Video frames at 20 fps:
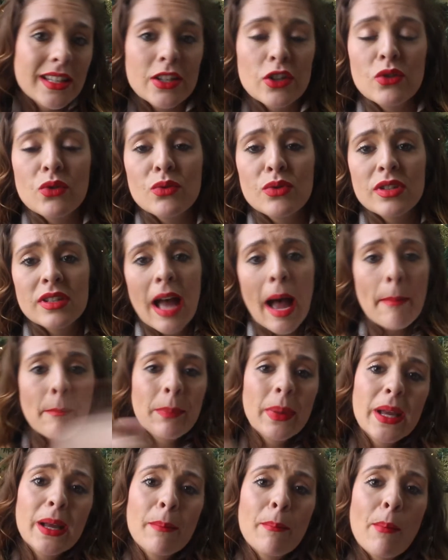you
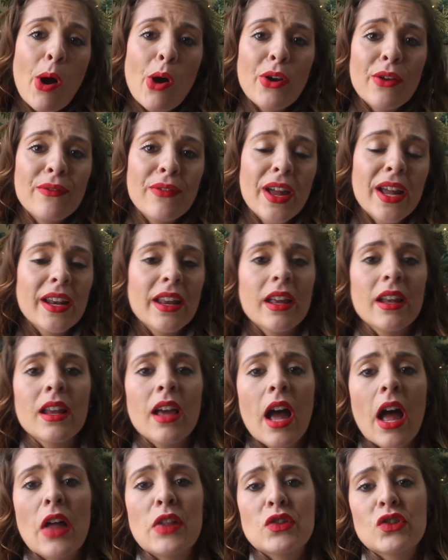stop being motivated
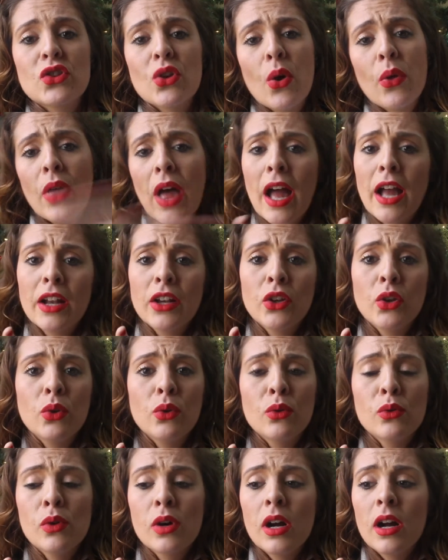and so that
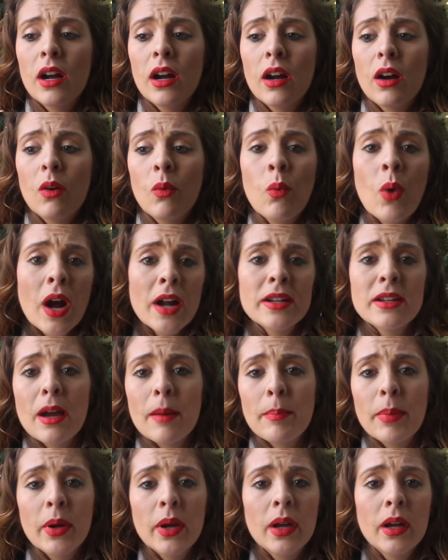you wind
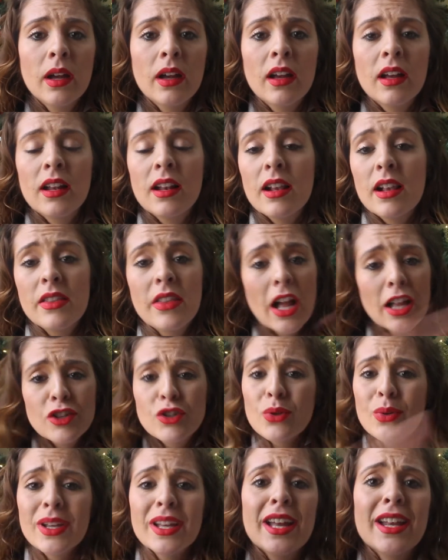up not
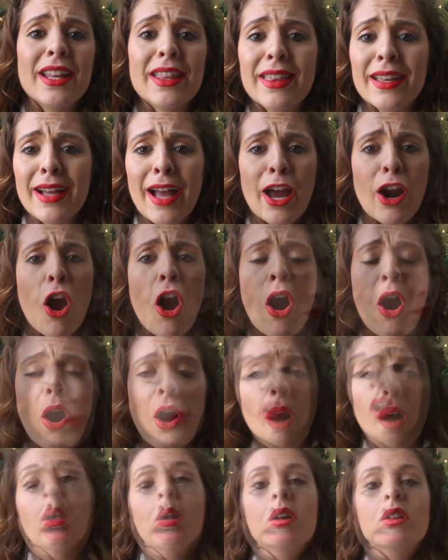doing anything at
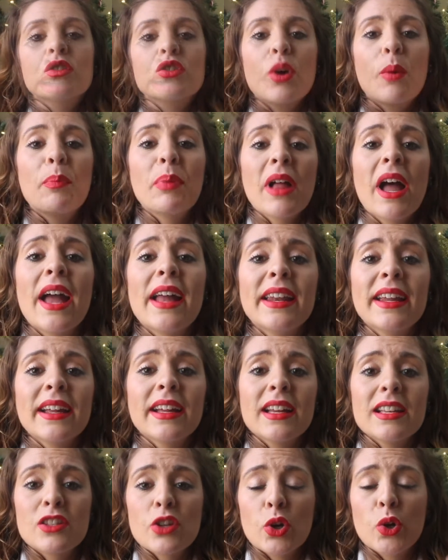all. So
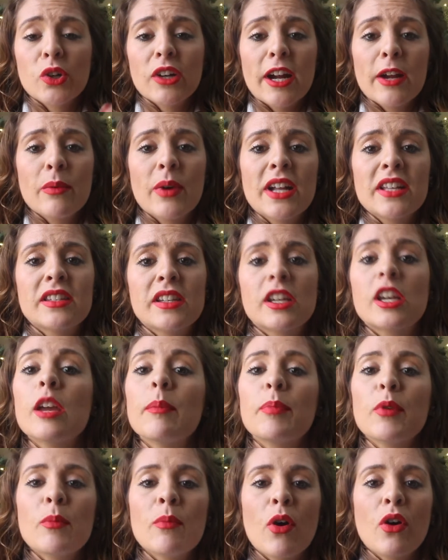planning is a great way to
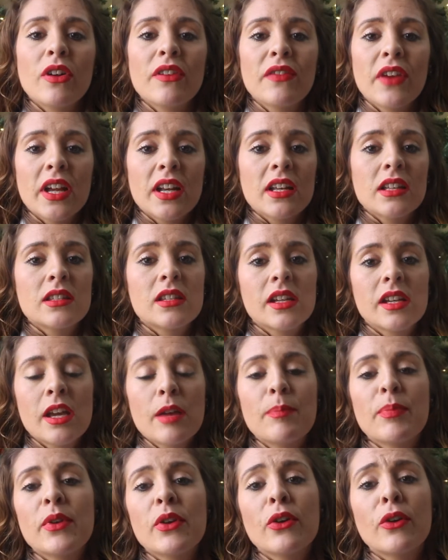keep you motivated, to
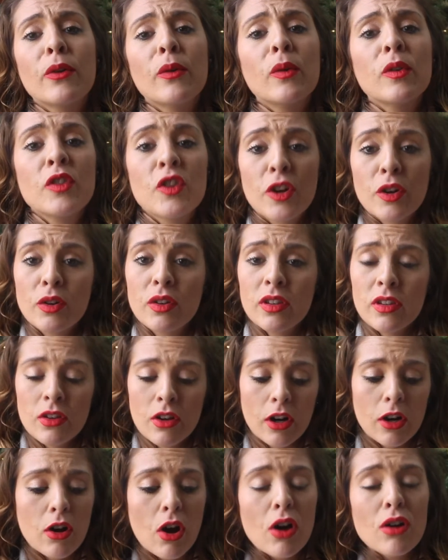keep you your
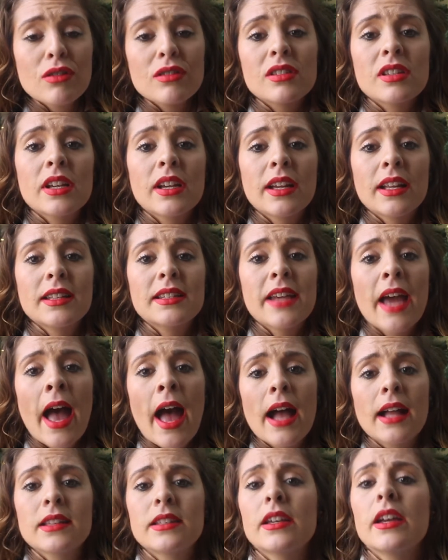your goals
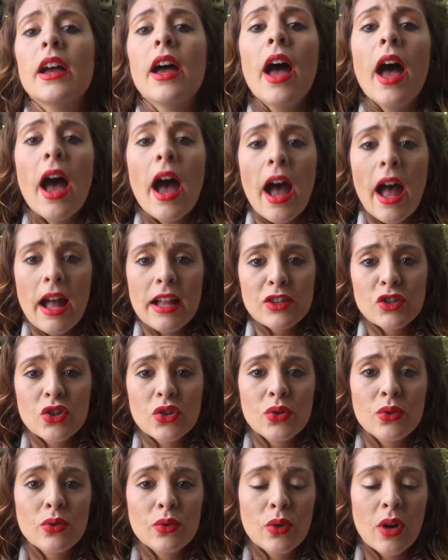intact and
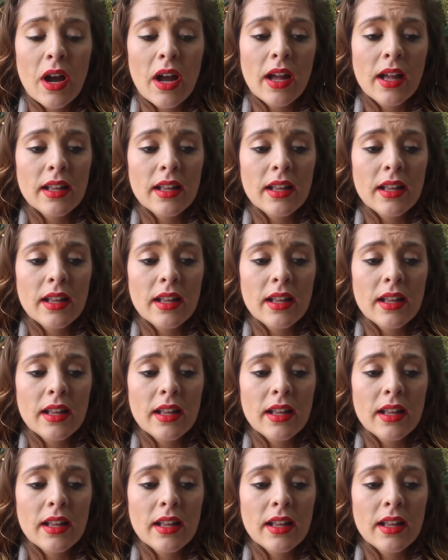to